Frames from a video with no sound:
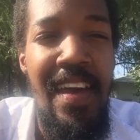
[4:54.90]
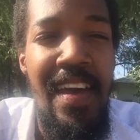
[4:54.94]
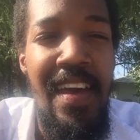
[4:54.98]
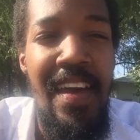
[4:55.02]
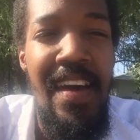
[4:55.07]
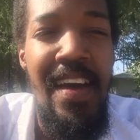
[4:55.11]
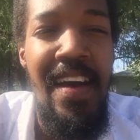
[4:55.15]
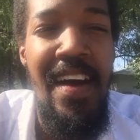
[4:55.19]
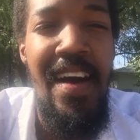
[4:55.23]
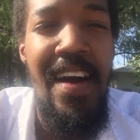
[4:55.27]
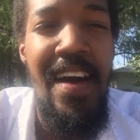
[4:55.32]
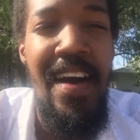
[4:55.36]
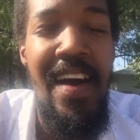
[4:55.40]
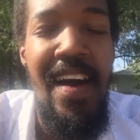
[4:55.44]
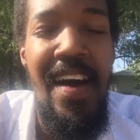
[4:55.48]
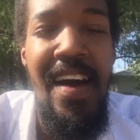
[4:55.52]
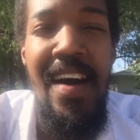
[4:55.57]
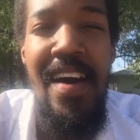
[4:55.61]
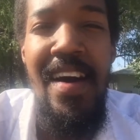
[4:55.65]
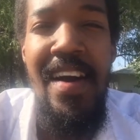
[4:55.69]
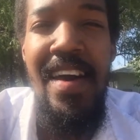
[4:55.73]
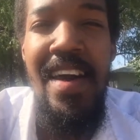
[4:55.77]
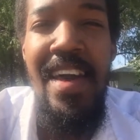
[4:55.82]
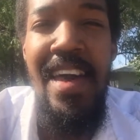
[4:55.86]

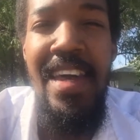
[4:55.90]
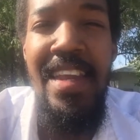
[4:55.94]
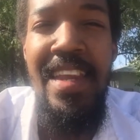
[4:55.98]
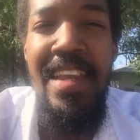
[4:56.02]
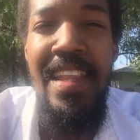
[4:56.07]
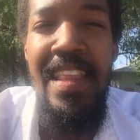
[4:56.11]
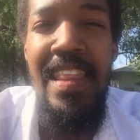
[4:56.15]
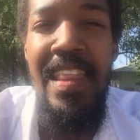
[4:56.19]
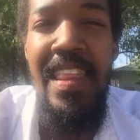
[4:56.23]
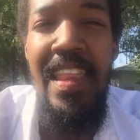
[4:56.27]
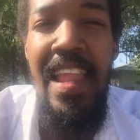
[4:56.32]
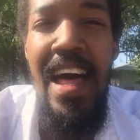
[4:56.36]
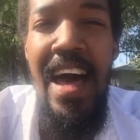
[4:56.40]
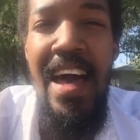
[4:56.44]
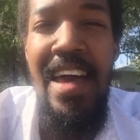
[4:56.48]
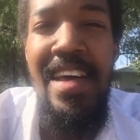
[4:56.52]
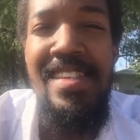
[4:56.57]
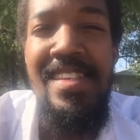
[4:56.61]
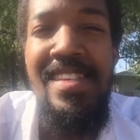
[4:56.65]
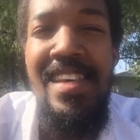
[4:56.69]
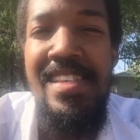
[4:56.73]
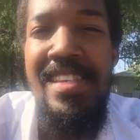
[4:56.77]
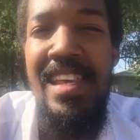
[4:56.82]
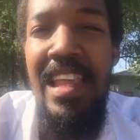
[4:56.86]

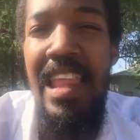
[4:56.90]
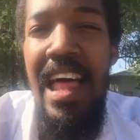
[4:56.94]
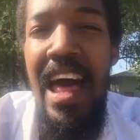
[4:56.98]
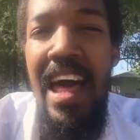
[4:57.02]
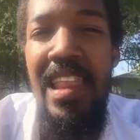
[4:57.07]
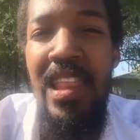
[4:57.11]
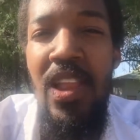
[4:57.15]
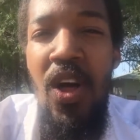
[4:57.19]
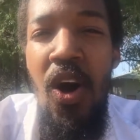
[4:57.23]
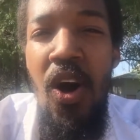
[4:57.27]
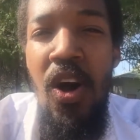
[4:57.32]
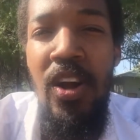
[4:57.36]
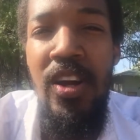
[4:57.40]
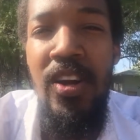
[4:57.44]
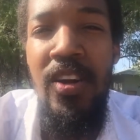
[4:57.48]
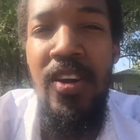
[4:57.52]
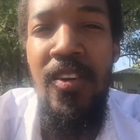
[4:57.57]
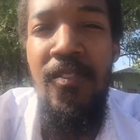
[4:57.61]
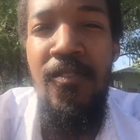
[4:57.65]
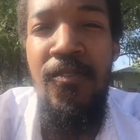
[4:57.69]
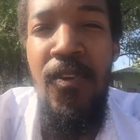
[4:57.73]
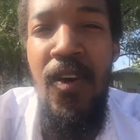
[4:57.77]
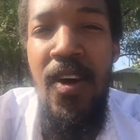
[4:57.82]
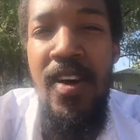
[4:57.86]
it takes a lot
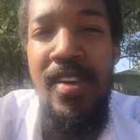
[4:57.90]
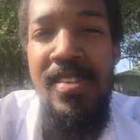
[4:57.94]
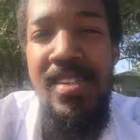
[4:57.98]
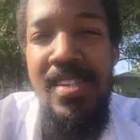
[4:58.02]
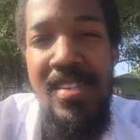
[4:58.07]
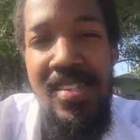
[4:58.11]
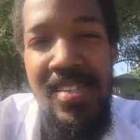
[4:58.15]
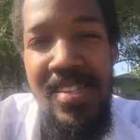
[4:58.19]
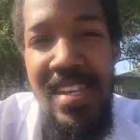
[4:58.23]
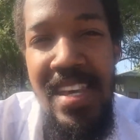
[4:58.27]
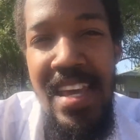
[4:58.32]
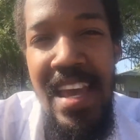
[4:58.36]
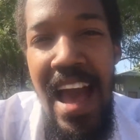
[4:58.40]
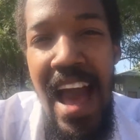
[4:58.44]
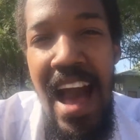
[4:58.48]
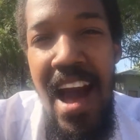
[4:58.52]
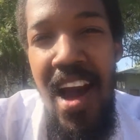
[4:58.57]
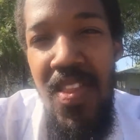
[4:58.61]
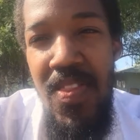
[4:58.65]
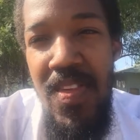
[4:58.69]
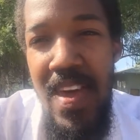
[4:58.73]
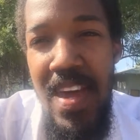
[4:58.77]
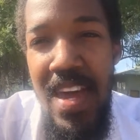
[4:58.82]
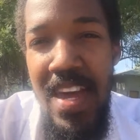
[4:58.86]
longer for us to see
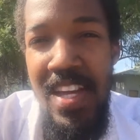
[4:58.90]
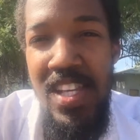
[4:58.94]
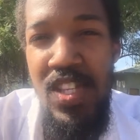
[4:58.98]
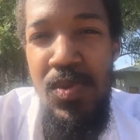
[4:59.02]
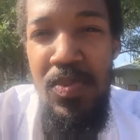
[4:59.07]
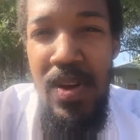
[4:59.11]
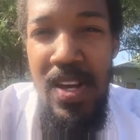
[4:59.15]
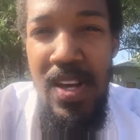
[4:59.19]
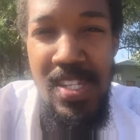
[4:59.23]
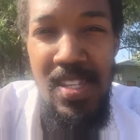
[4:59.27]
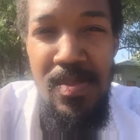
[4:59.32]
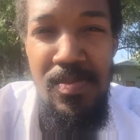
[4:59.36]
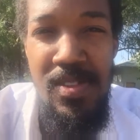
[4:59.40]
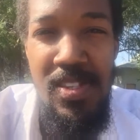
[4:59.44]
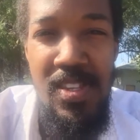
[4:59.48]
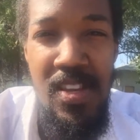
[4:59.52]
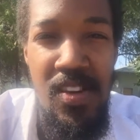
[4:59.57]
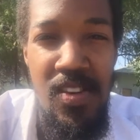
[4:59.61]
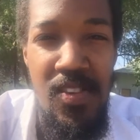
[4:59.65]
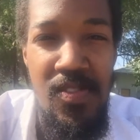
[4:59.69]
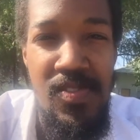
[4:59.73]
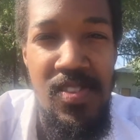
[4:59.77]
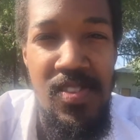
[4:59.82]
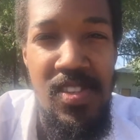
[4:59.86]
how they express
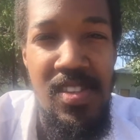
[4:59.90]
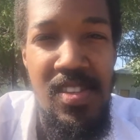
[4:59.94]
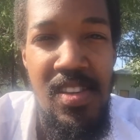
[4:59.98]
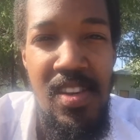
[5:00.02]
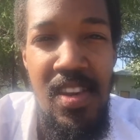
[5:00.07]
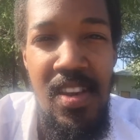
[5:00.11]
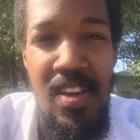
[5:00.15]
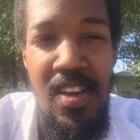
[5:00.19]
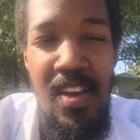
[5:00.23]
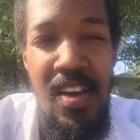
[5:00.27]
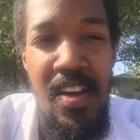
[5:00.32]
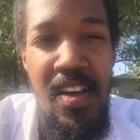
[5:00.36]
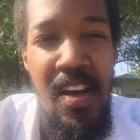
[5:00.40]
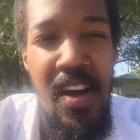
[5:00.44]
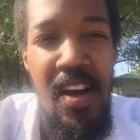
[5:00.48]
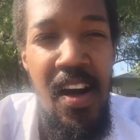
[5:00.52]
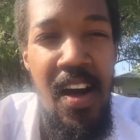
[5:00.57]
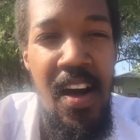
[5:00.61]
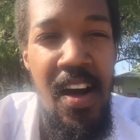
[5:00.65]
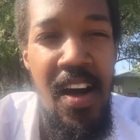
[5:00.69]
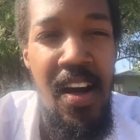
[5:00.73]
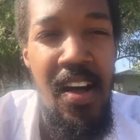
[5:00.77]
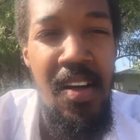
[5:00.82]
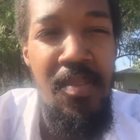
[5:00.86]
themselves.
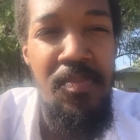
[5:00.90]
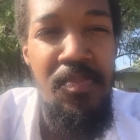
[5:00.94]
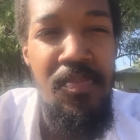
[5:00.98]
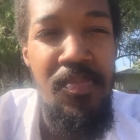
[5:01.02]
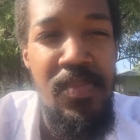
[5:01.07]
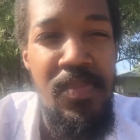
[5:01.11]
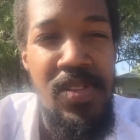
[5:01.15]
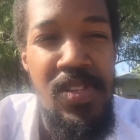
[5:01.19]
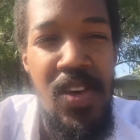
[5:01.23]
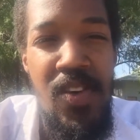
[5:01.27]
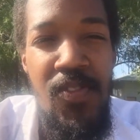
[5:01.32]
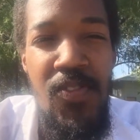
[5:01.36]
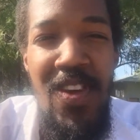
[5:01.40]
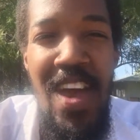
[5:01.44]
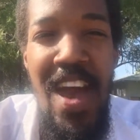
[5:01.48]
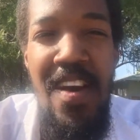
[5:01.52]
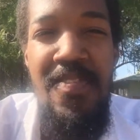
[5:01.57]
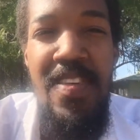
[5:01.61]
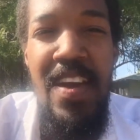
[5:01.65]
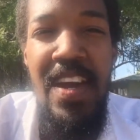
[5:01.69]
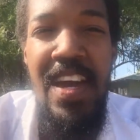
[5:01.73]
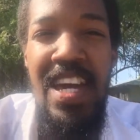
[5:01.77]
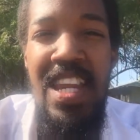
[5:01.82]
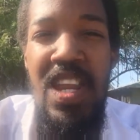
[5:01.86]
So if you
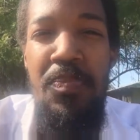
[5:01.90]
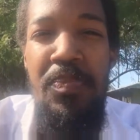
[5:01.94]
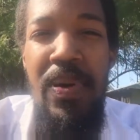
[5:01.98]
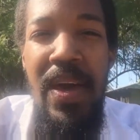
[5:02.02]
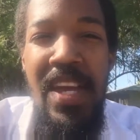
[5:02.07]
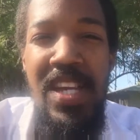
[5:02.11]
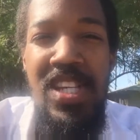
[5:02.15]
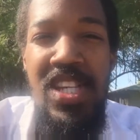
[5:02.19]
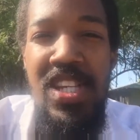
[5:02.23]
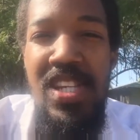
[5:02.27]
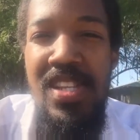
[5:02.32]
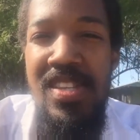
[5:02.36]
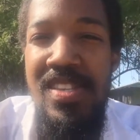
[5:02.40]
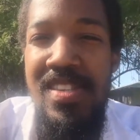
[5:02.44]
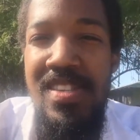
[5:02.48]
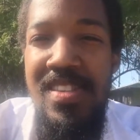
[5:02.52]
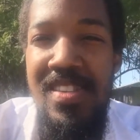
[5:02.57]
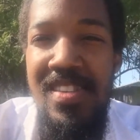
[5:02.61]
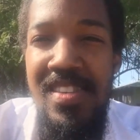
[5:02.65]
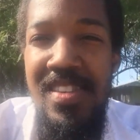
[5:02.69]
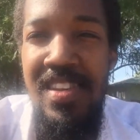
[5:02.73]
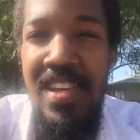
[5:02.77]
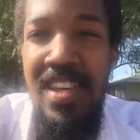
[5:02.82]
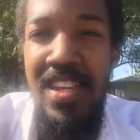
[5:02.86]
have that kind of patience,
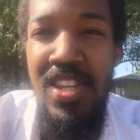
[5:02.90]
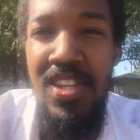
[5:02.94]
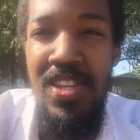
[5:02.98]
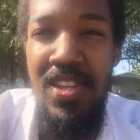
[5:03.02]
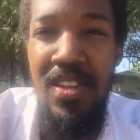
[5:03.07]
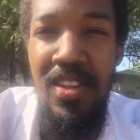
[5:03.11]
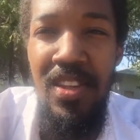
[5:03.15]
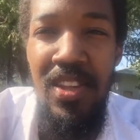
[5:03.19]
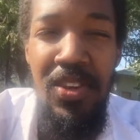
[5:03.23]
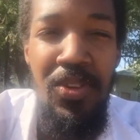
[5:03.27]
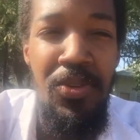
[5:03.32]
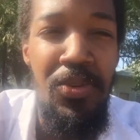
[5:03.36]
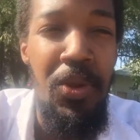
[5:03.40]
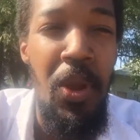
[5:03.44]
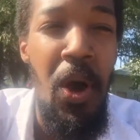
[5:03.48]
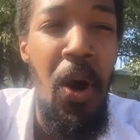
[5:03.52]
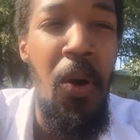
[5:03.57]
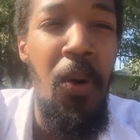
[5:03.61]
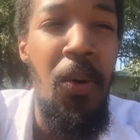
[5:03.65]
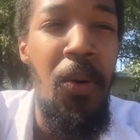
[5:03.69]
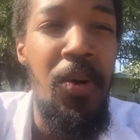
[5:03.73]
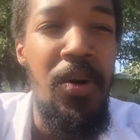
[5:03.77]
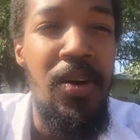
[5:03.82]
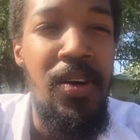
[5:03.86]
then you'd
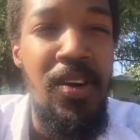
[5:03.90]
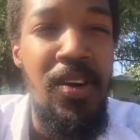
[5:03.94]
know,